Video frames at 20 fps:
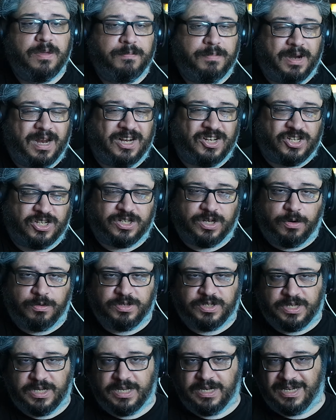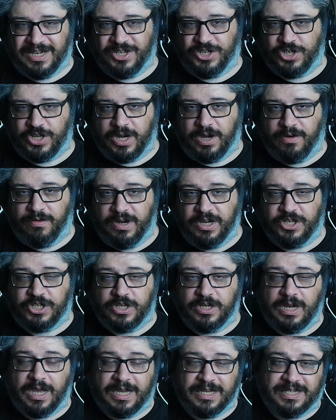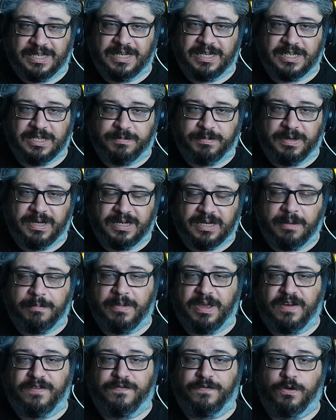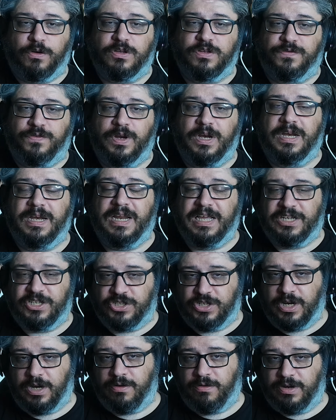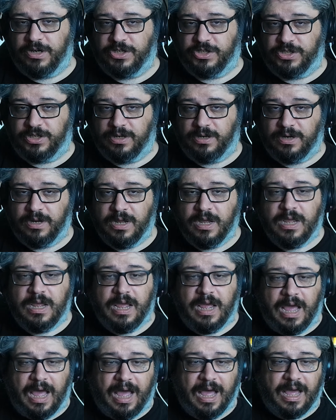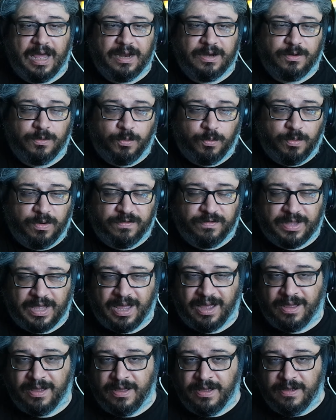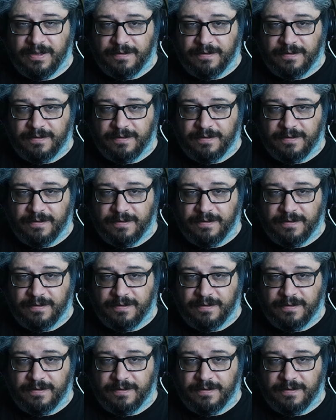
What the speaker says: But I just don't see it this generation. I see this being the main focus for the next generation. And with that,